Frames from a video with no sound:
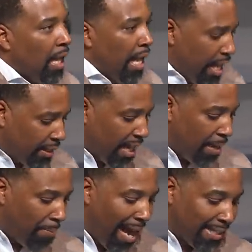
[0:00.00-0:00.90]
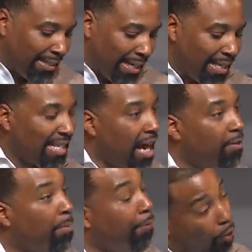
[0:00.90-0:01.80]
He said, My sin is
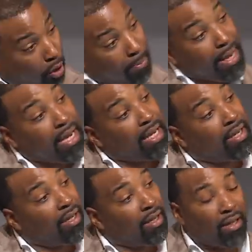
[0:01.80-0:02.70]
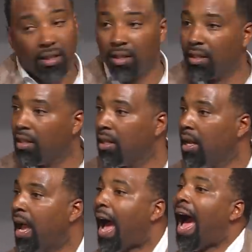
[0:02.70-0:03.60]
ever before me.
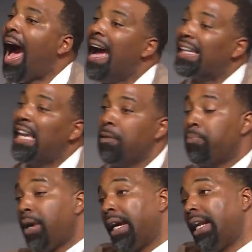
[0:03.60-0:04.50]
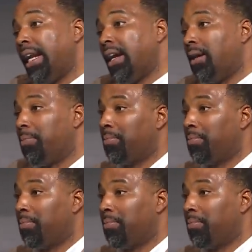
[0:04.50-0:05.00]
I keep bringing it up.